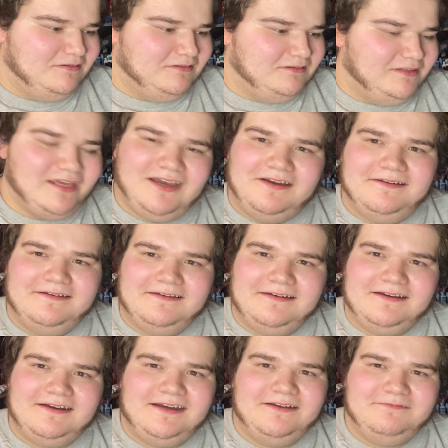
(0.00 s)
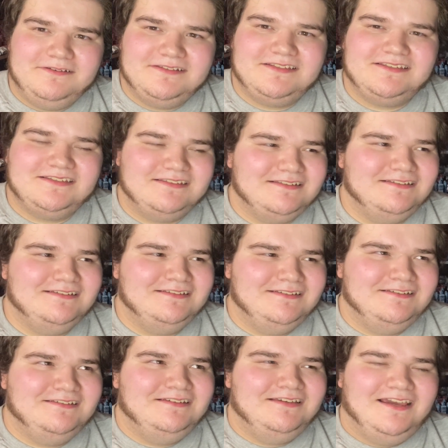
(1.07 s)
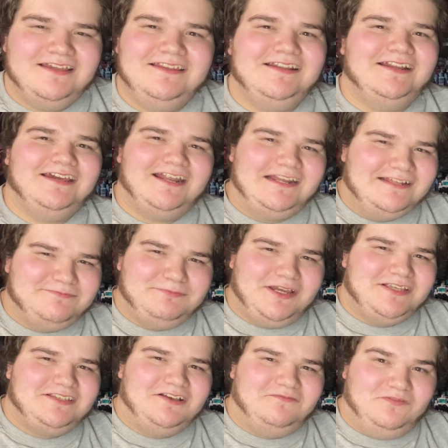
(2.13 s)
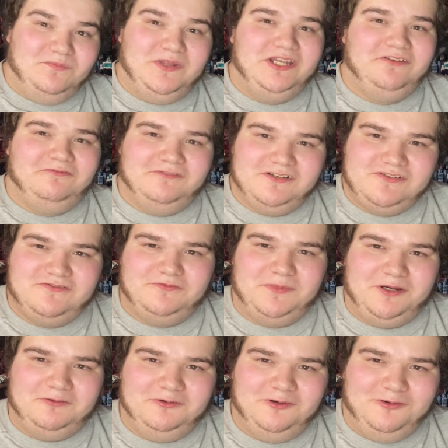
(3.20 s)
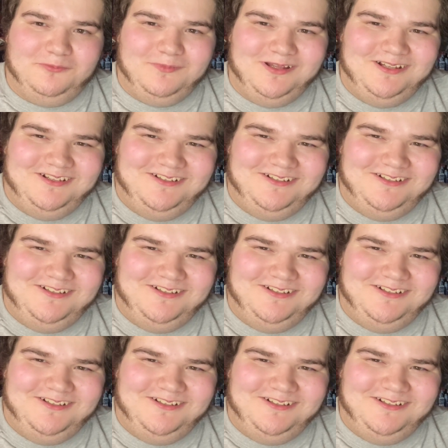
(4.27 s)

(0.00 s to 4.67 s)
yeah, and then I got myself a mini fridge for my room.